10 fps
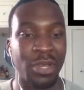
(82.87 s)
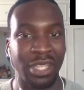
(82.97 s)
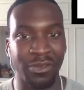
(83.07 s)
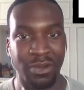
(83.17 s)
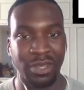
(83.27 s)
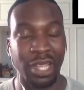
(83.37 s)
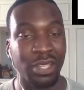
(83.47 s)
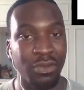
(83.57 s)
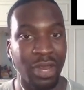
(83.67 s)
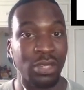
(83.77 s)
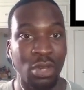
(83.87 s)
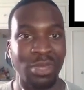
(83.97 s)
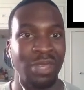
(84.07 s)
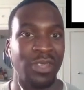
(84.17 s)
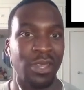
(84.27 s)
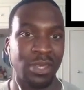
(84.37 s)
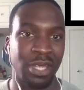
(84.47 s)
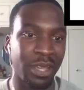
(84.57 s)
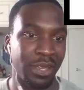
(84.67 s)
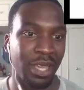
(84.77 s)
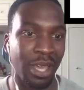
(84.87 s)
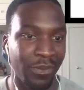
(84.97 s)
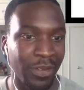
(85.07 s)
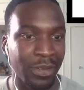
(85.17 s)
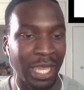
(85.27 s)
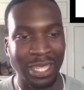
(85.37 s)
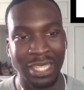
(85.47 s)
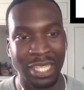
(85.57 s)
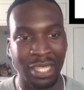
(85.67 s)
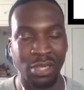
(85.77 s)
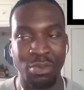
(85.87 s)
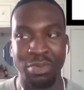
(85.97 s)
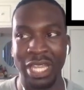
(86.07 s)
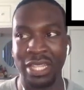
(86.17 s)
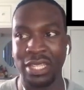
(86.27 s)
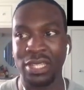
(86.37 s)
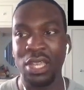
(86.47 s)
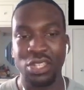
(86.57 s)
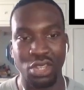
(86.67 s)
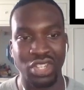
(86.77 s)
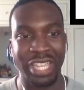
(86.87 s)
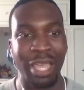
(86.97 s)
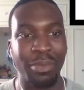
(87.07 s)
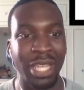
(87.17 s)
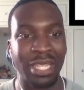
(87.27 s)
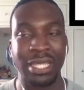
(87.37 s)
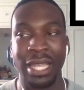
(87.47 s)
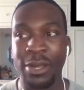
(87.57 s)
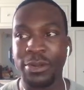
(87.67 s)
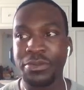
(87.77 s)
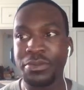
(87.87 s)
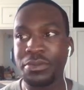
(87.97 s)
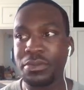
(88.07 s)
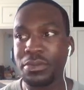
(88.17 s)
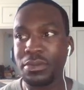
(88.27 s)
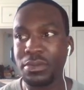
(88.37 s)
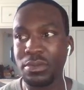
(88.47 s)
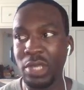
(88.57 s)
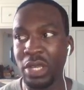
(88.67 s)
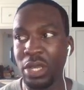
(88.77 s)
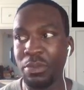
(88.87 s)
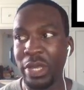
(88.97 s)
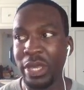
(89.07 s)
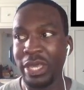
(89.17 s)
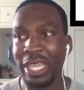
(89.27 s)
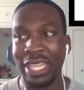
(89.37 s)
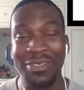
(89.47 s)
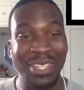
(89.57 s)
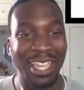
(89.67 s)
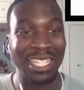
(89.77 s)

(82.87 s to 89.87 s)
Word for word: because I've started to create so many videos that I, I felt like I needed some playlist. So check that playlist out. Um, yeah, the FCA are